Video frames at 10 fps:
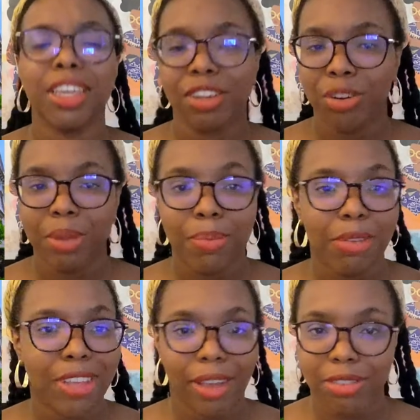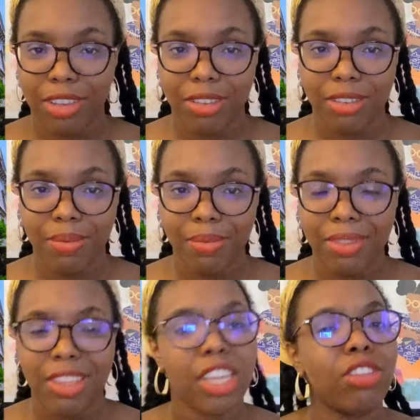at other people's houses.
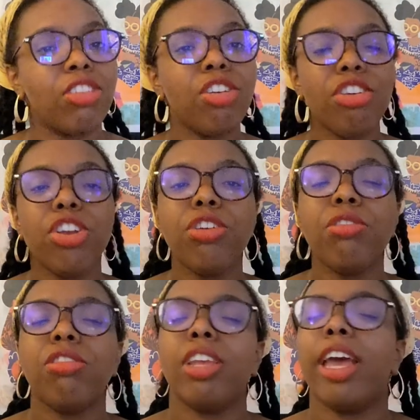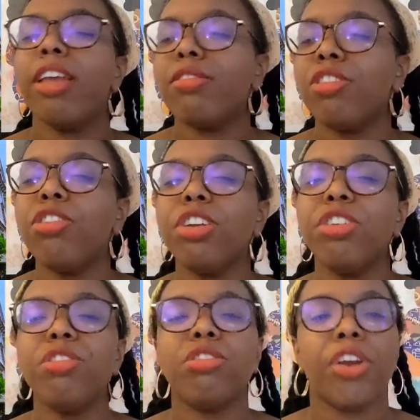The interiors, the
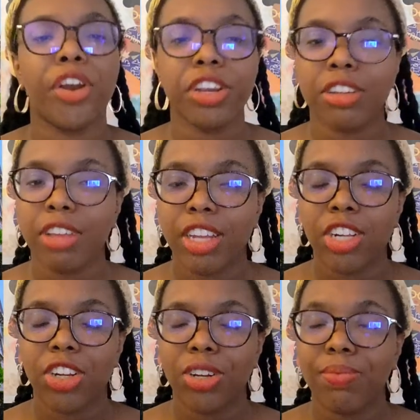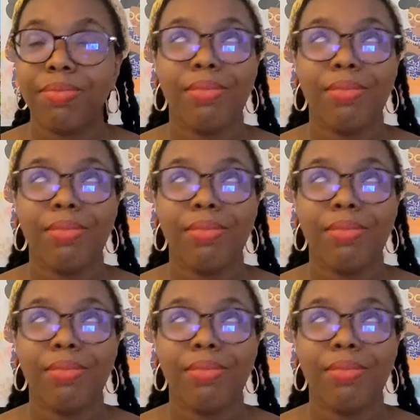exteriors, the architecture,